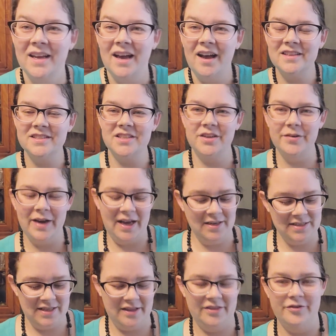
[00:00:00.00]
Also at
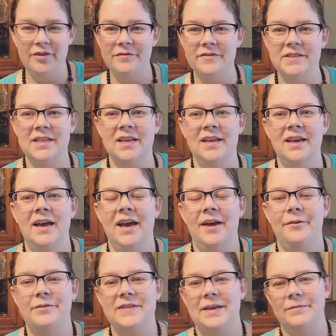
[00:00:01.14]
the Thrift, I
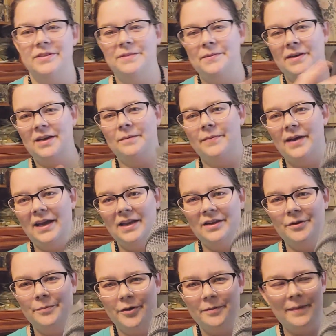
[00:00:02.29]
was able to pick up a new
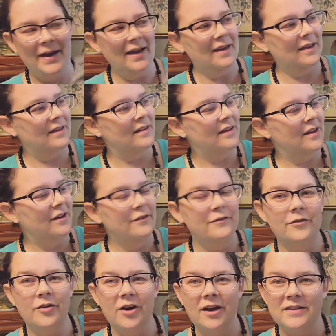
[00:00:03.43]
book bag
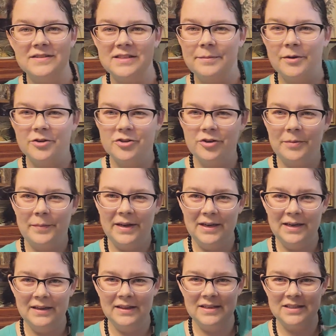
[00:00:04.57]
for a summer trippin'
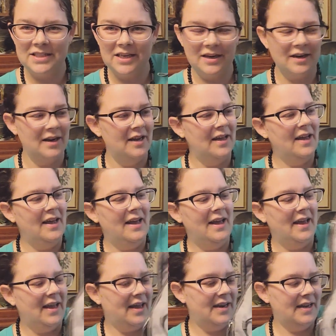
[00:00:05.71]
this year,
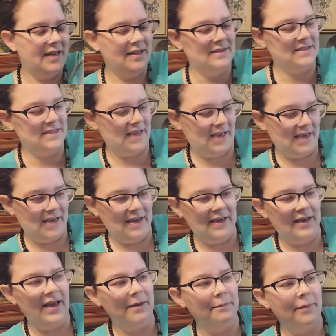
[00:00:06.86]
and it's
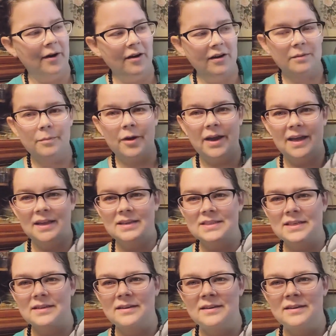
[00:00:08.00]
a Embark brand,